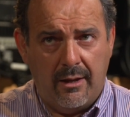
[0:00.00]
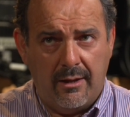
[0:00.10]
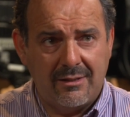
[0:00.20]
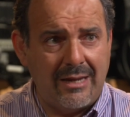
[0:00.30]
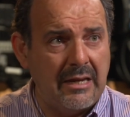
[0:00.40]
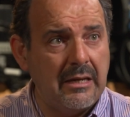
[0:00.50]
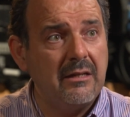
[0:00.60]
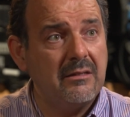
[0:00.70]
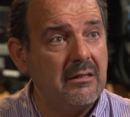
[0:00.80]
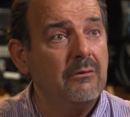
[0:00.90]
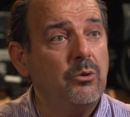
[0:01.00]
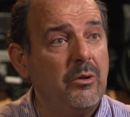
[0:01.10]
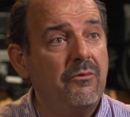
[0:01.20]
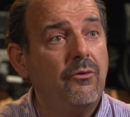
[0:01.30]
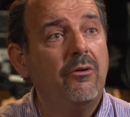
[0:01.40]
standard is still
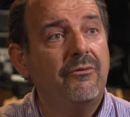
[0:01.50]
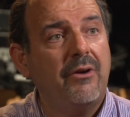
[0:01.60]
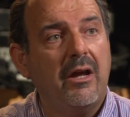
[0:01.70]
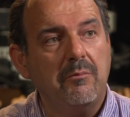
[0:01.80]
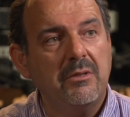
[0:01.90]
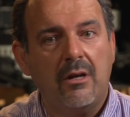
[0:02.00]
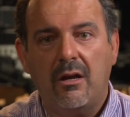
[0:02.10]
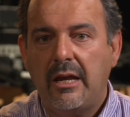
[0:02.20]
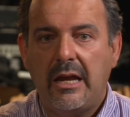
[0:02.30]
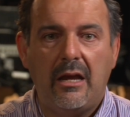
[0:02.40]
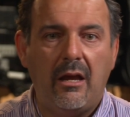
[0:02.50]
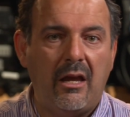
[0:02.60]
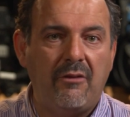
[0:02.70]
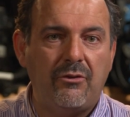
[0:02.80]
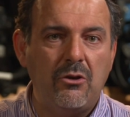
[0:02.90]
24 frames. So
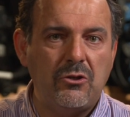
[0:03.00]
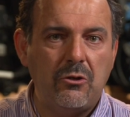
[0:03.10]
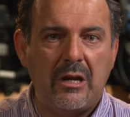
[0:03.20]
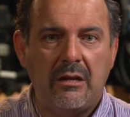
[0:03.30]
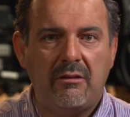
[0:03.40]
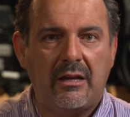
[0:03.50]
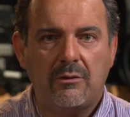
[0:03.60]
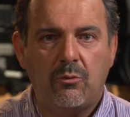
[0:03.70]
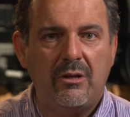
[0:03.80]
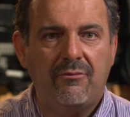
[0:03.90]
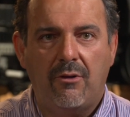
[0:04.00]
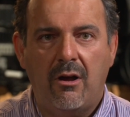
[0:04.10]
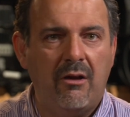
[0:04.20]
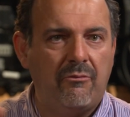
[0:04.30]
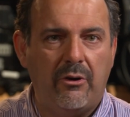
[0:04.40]
if you shoot anything at
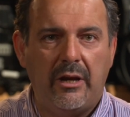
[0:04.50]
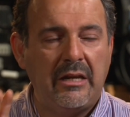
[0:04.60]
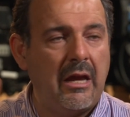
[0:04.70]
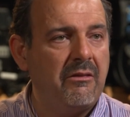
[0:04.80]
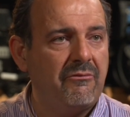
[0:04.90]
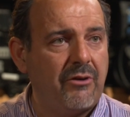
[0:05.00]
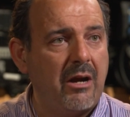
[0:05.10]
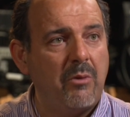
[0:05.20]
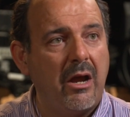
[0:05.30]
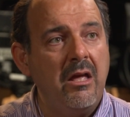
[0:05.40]
25 or any other frame rate,